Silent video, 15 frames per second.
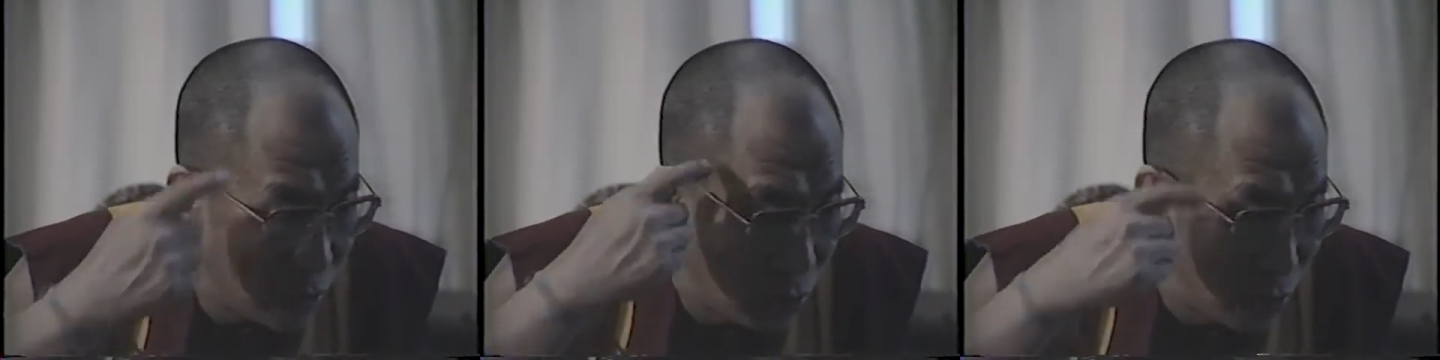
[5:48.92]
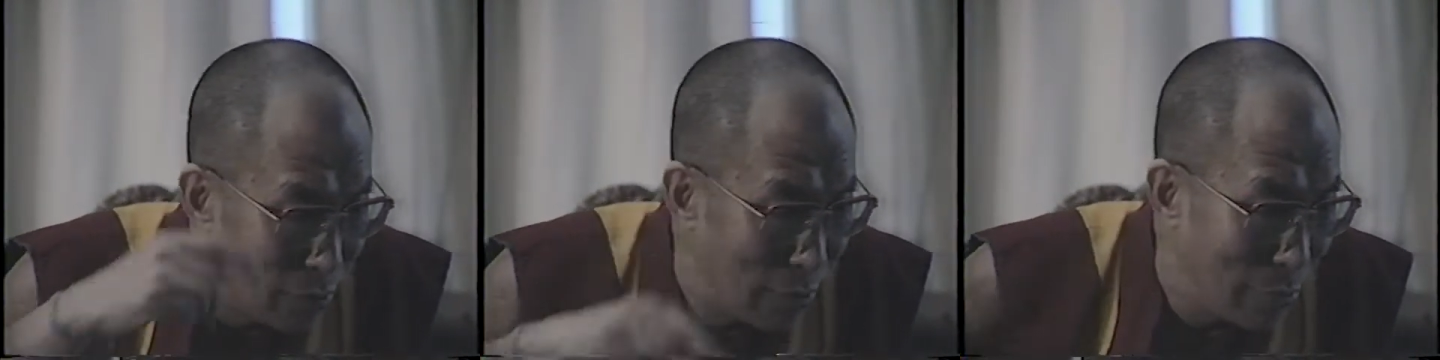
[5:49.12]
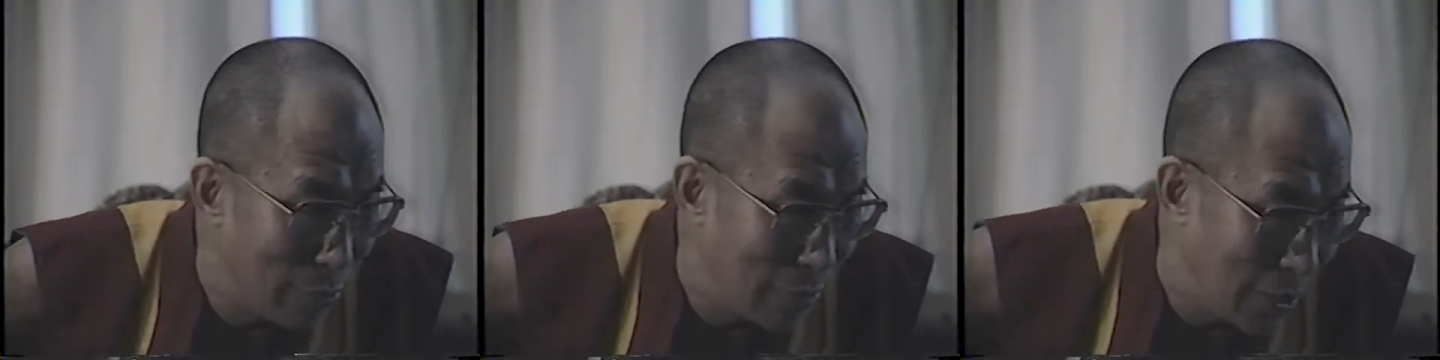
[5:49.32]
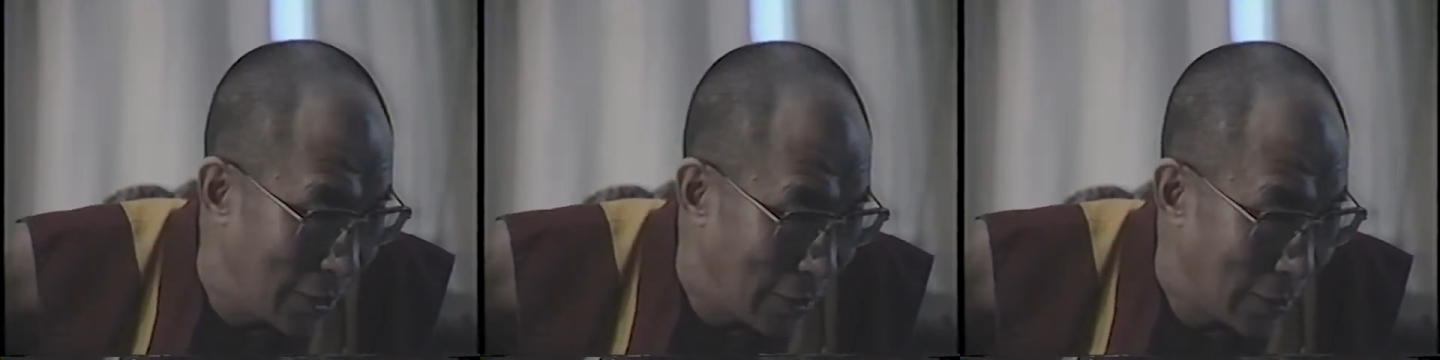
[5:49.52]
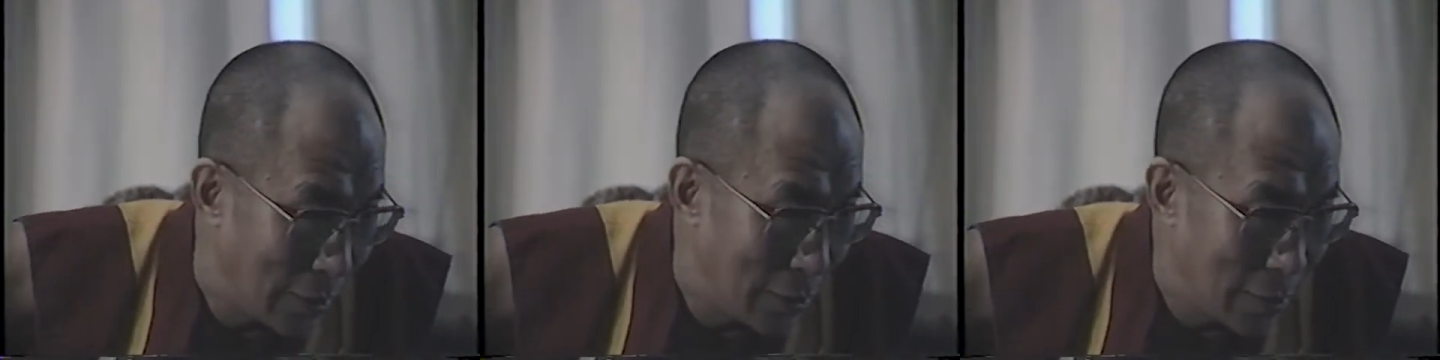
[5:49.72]
human
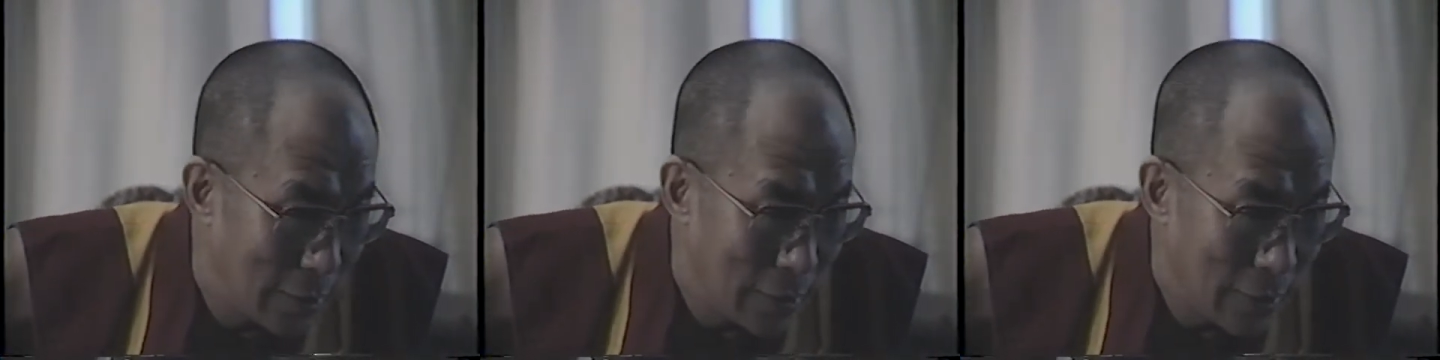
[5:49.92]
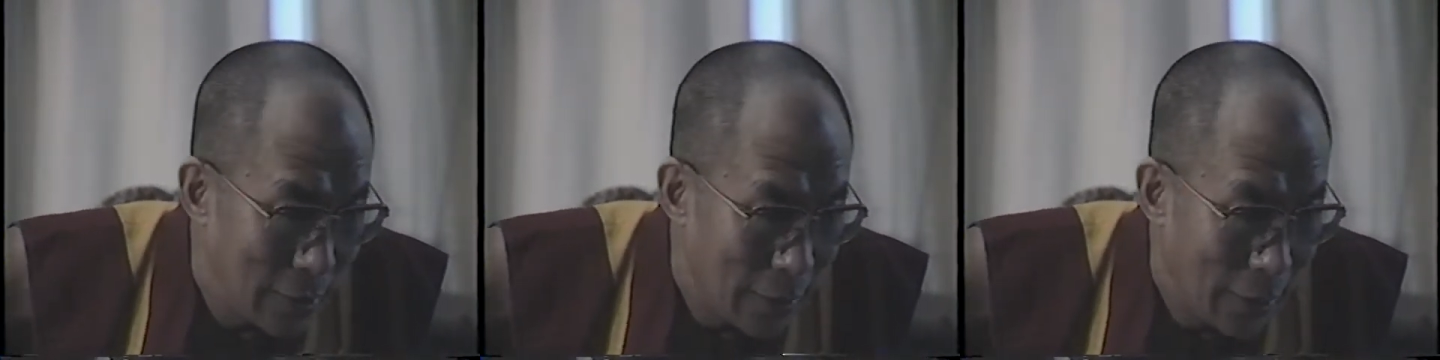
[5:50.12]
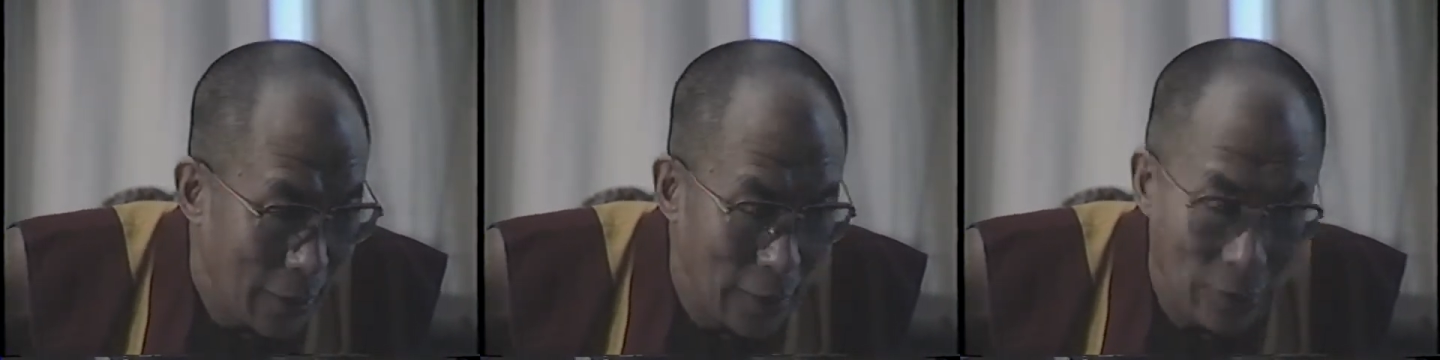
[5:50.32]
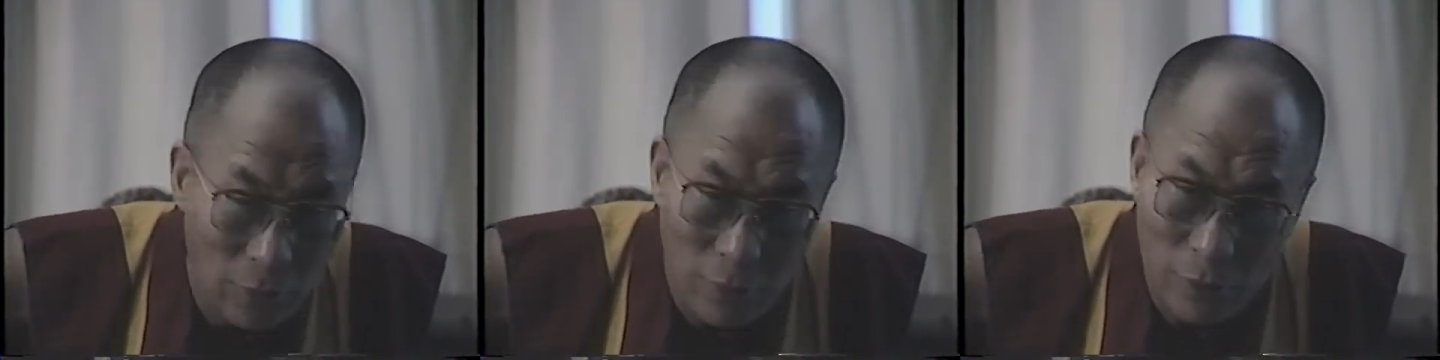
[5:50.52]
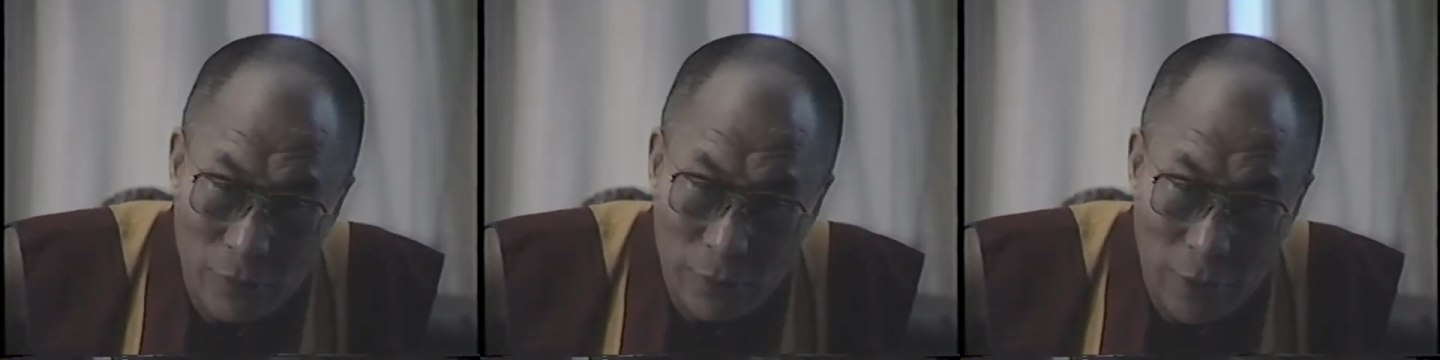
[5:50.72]
brain, and
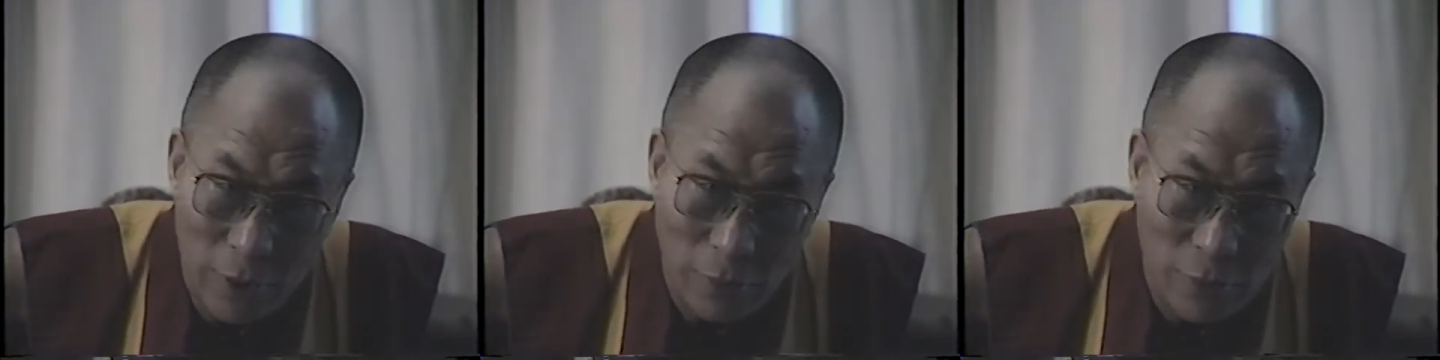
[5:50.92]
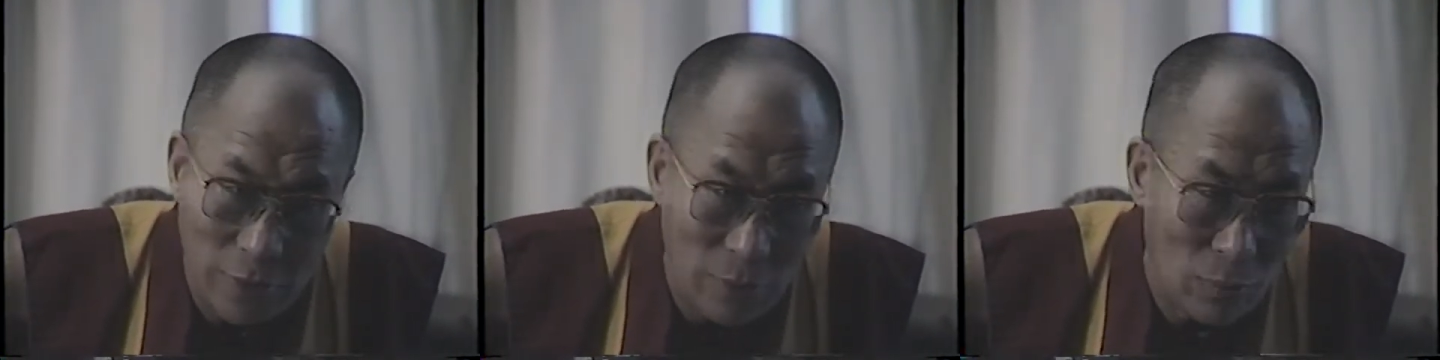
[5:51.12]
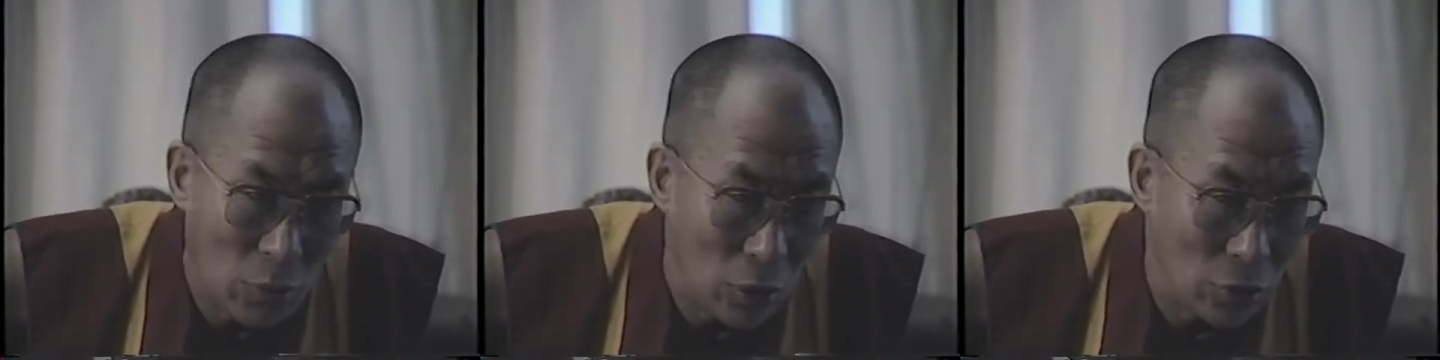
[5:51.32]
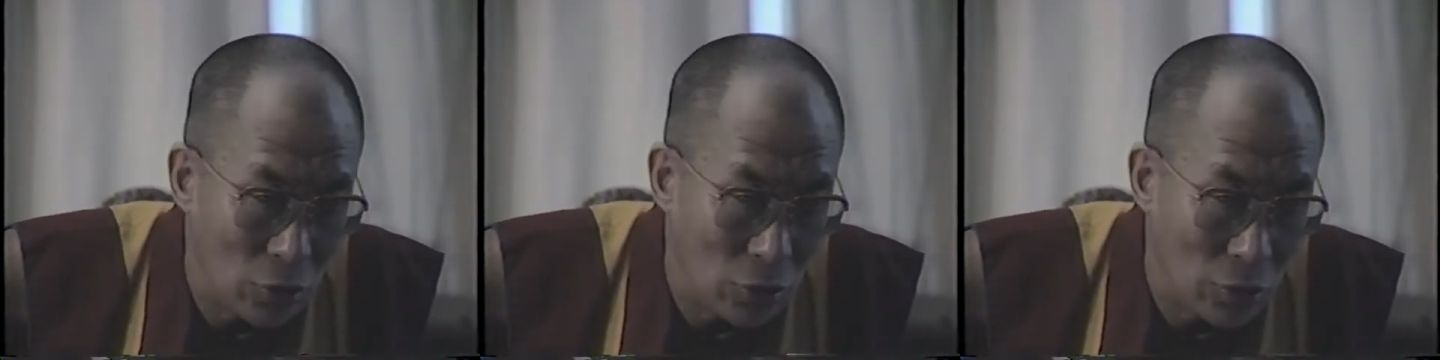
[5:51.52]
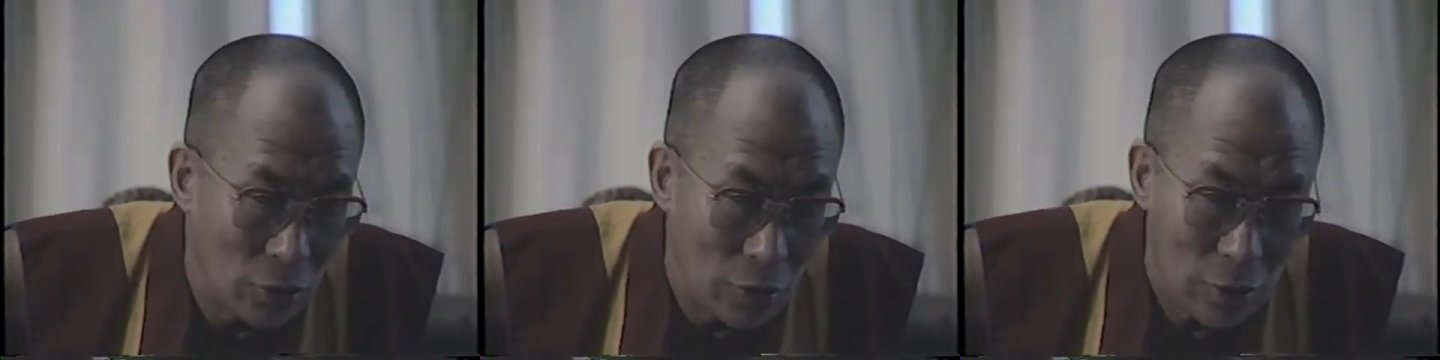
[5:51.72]
also now you see
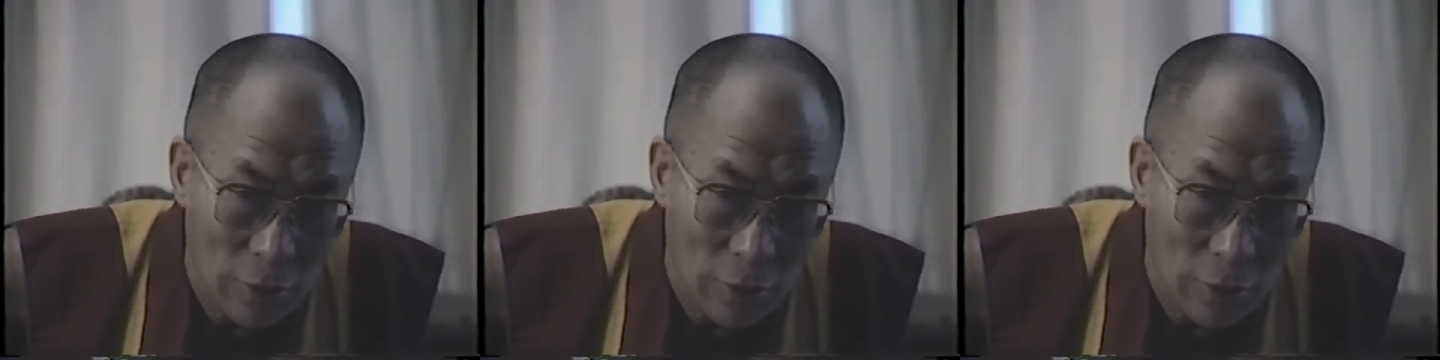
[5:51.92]
modern